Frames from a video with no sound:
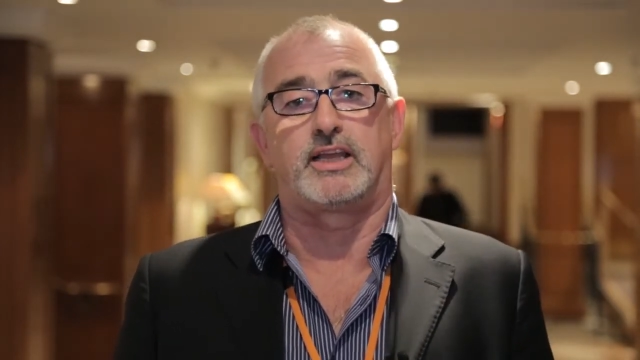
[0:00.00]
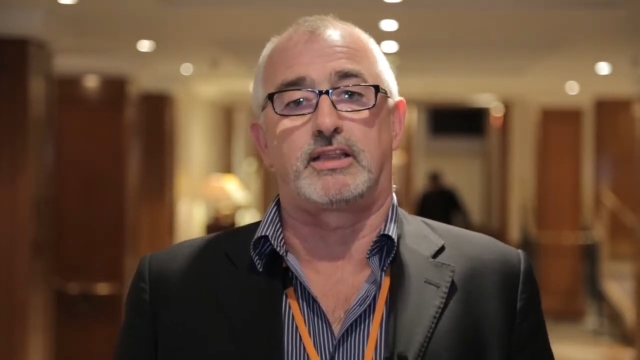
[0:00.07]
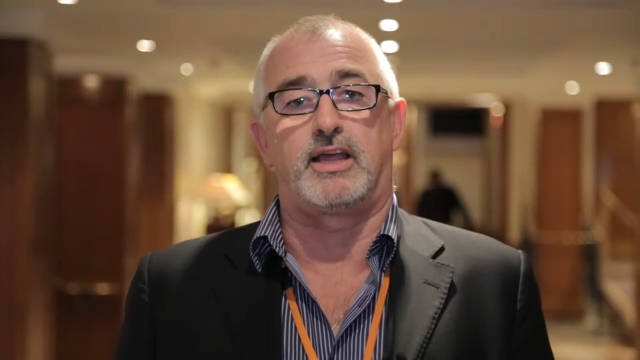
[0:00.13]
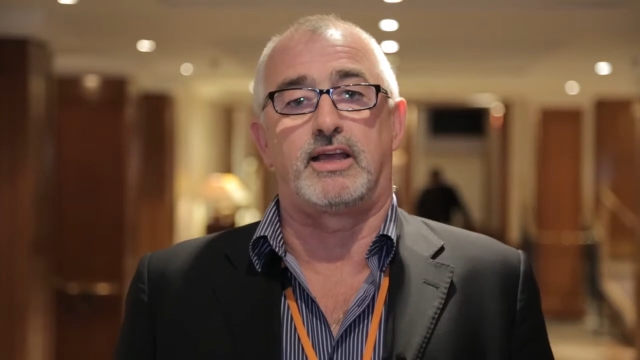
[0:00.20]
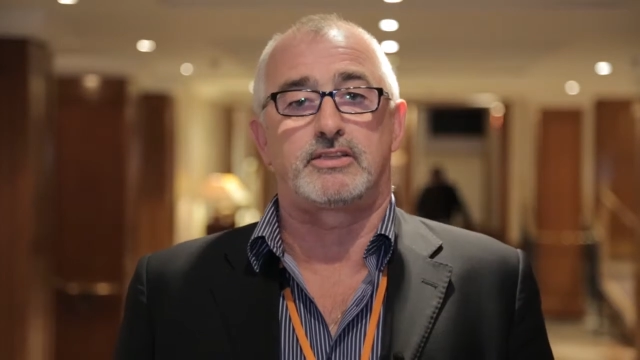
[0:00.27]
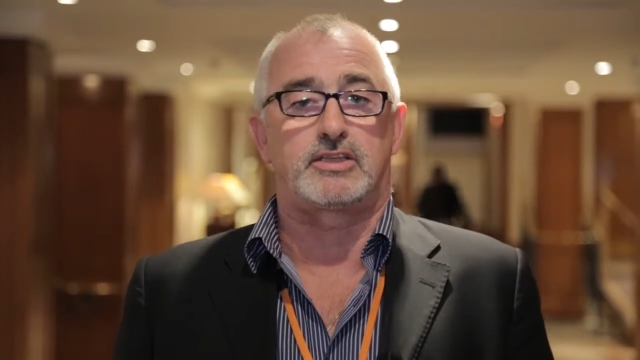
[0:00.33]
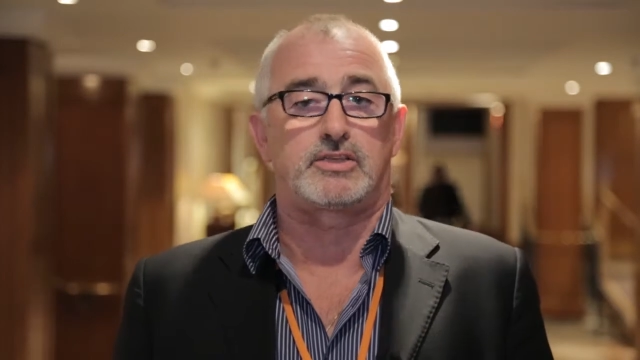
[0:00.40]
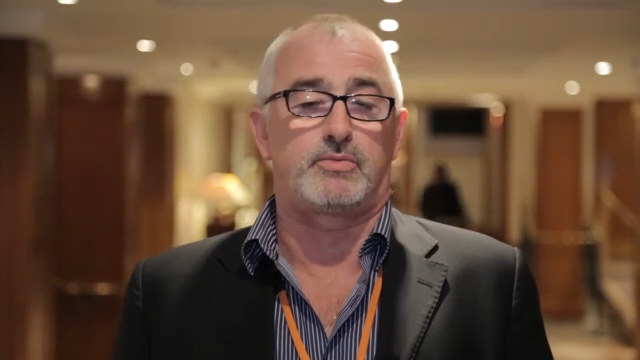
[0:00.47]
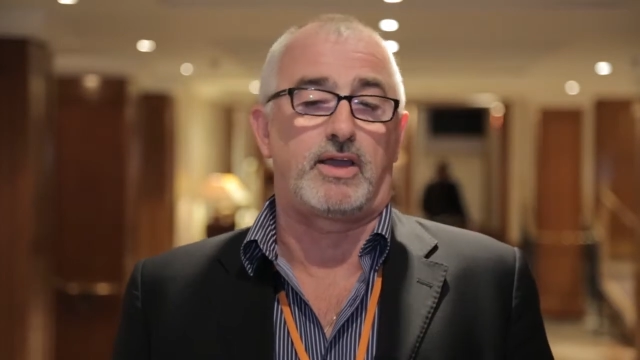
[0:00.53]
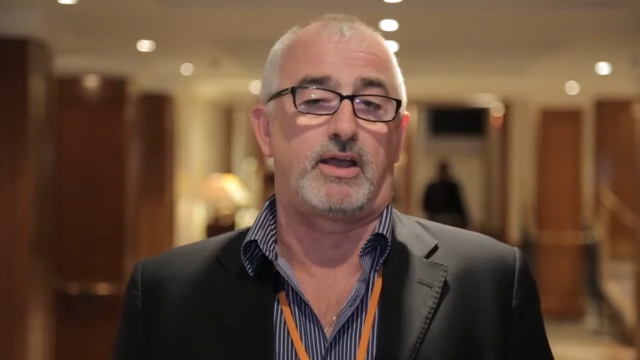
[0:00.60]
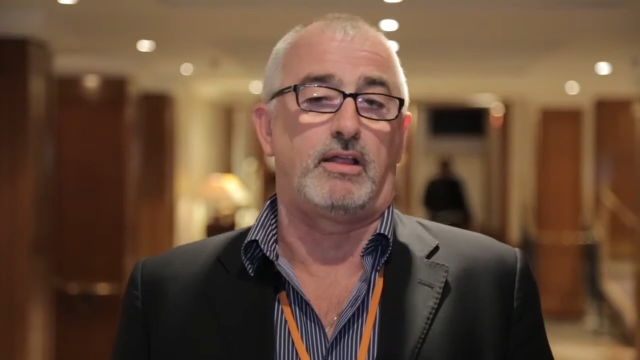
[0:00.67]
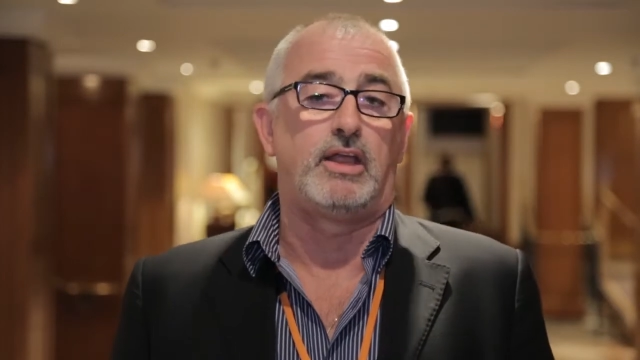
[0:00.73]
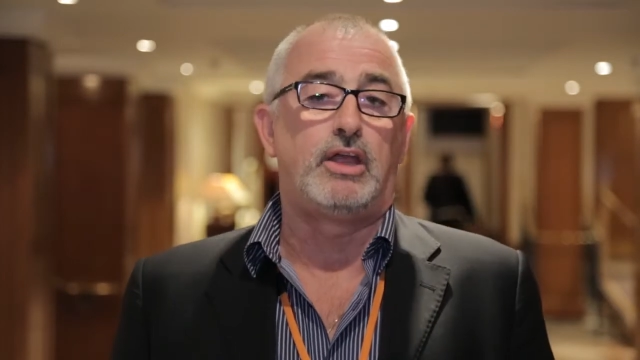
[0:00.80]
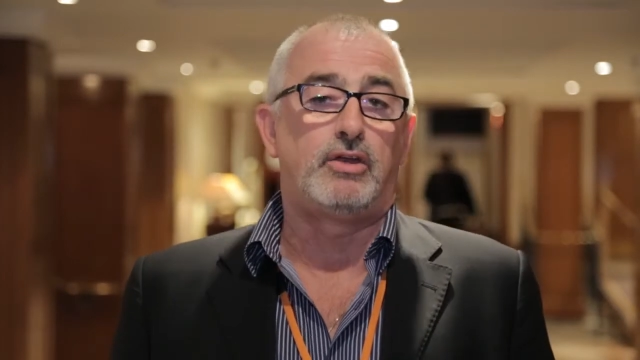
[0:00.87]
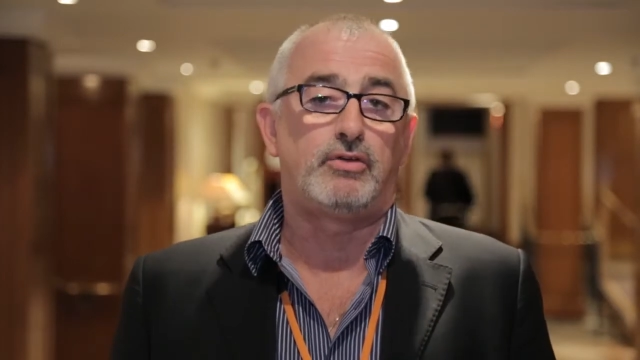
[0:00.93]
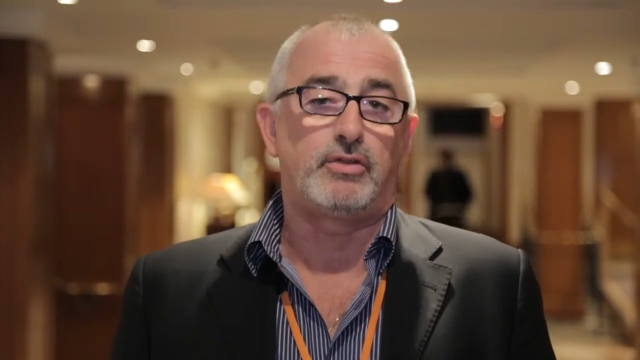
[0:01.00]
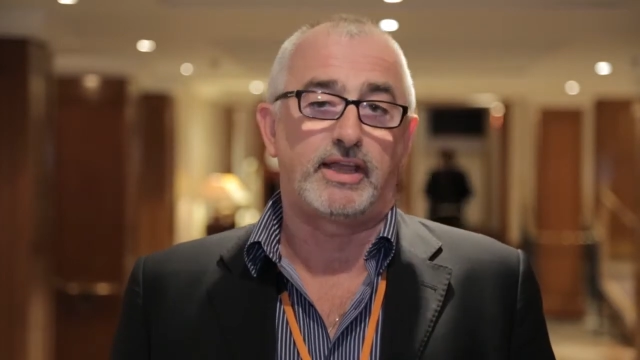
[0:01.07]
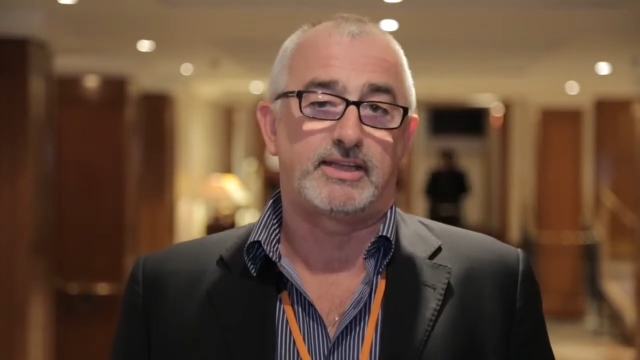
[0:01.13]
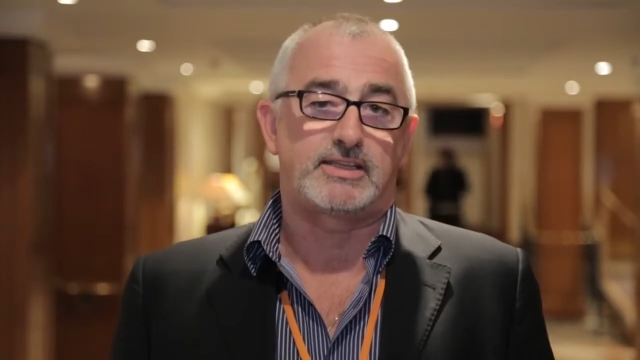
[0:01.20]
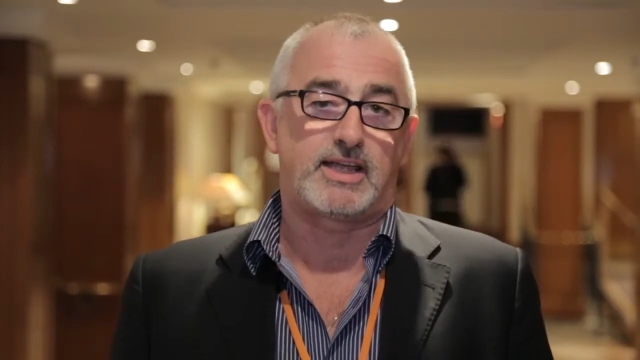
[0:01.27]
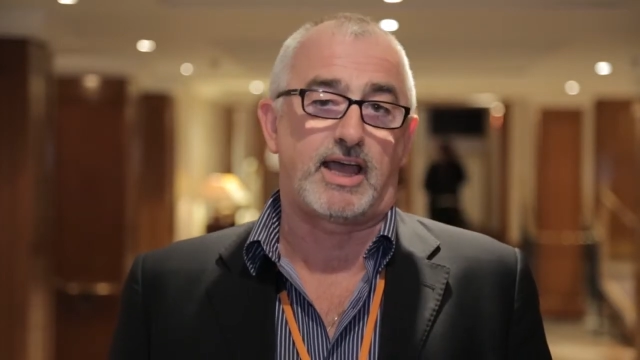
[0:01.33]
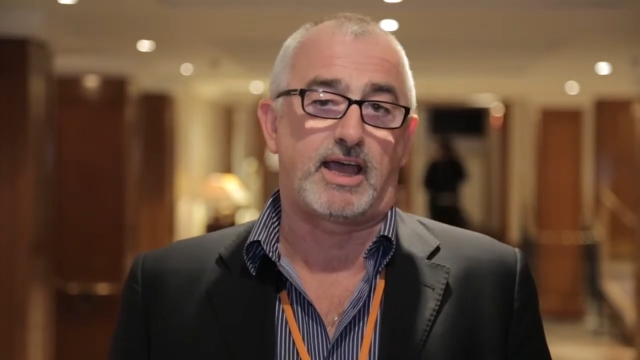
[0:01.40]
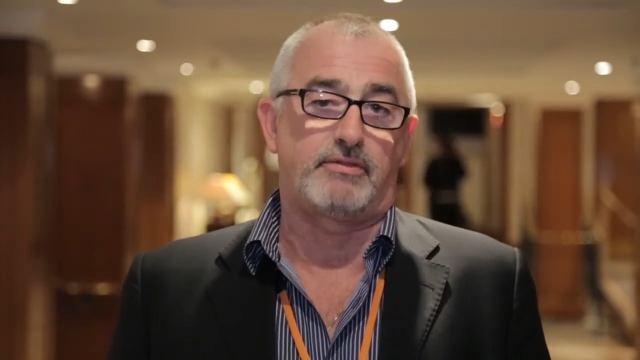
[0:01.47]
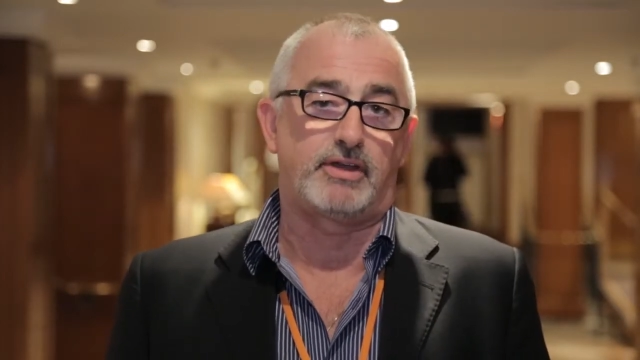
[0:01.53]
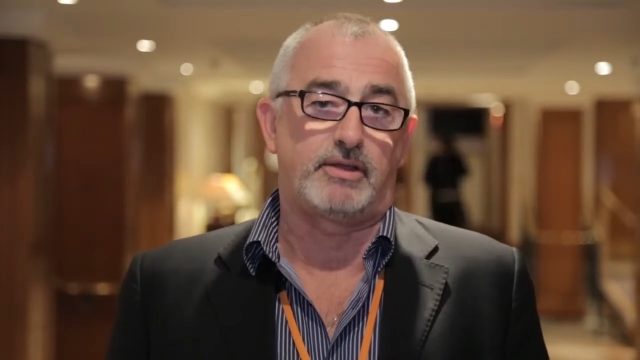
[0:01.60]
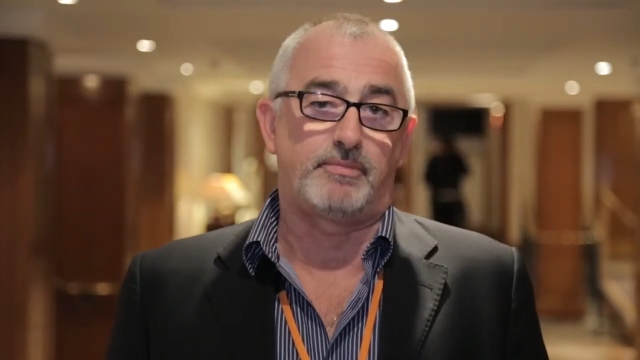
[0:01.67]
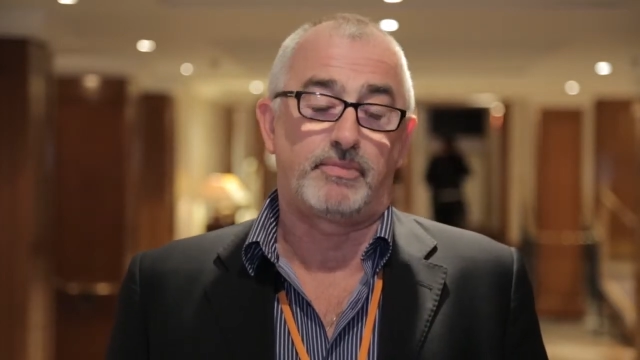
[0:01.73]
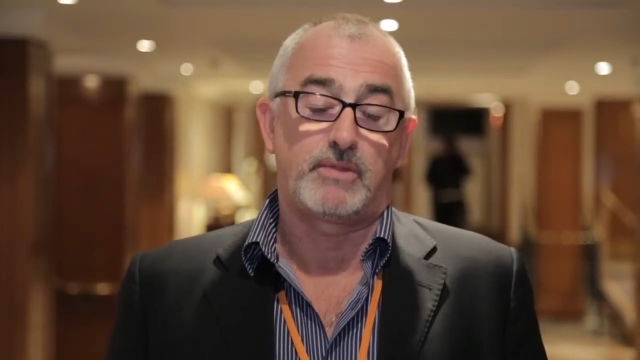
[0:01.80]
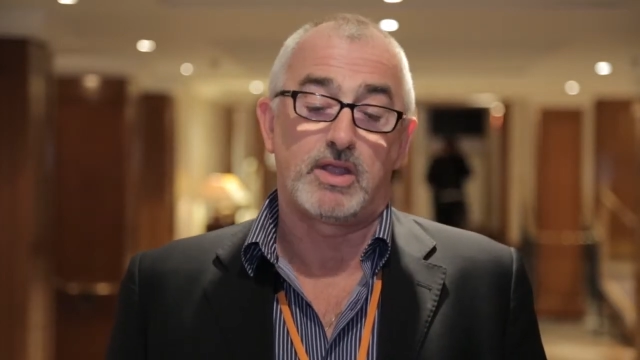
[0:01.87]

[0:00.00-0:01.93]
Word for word: clients as well who like to have it.